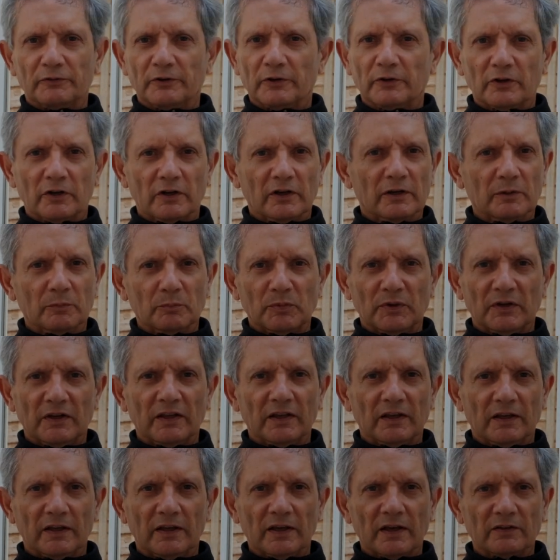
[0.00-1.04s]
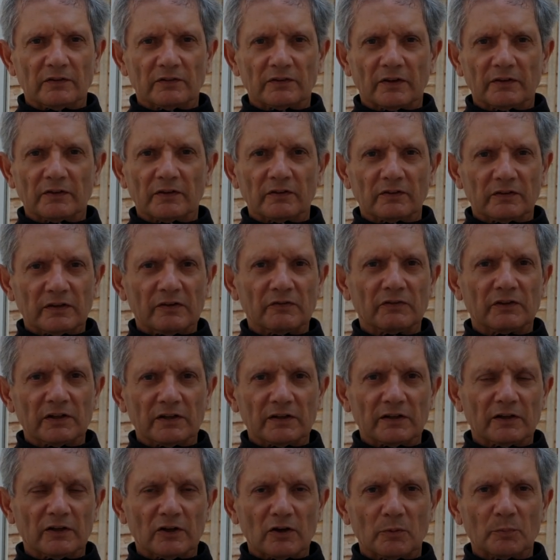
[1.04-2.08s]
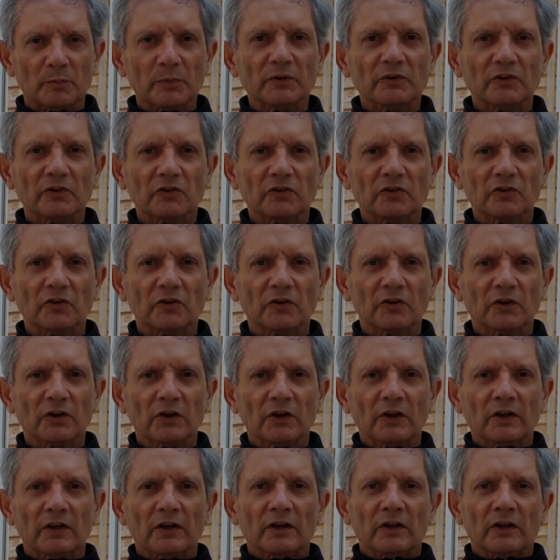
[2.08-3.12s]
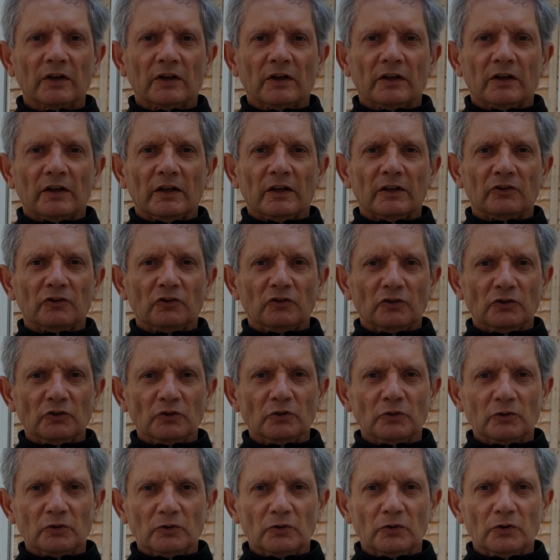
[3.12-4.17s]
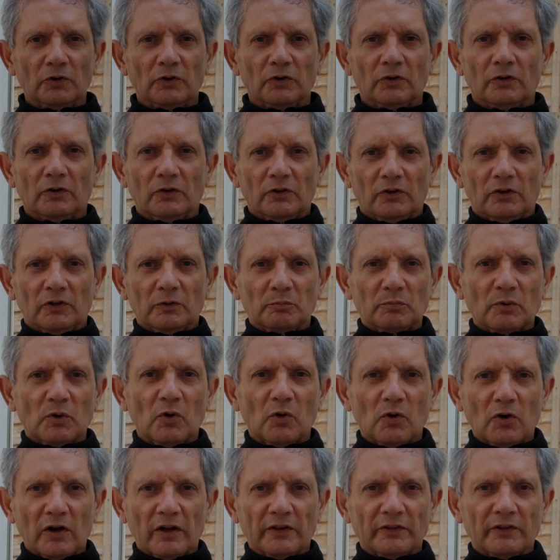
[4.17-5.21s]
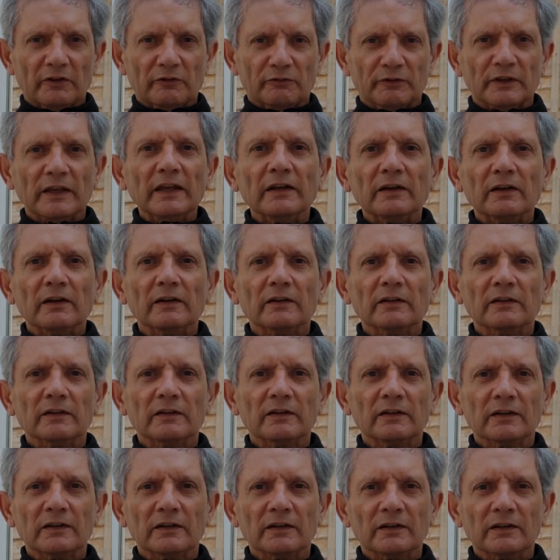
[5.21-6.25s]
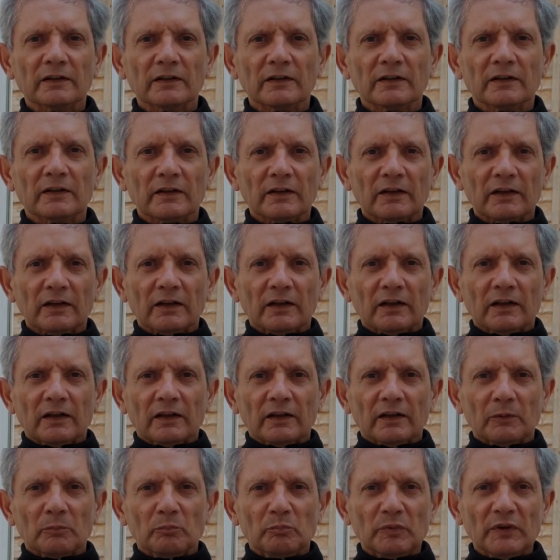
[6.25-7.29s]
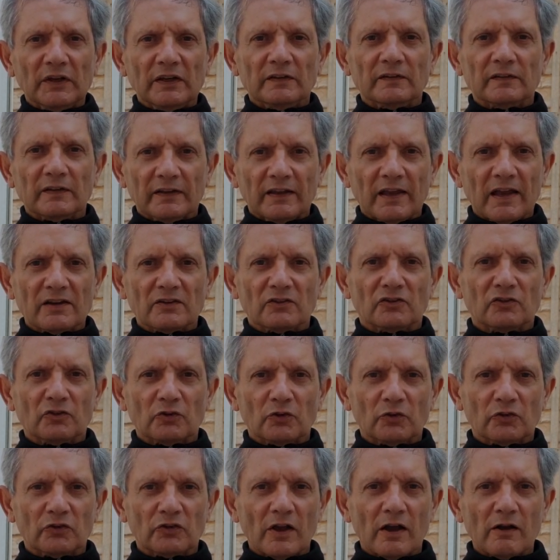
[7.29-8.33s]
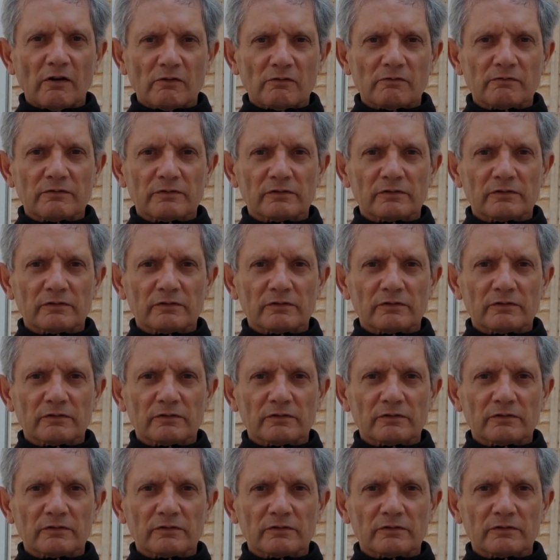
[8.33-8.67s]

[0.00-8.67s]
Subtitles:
You're not competing against others, even in a competition. It's you, the ball, and the field. compete against yourself.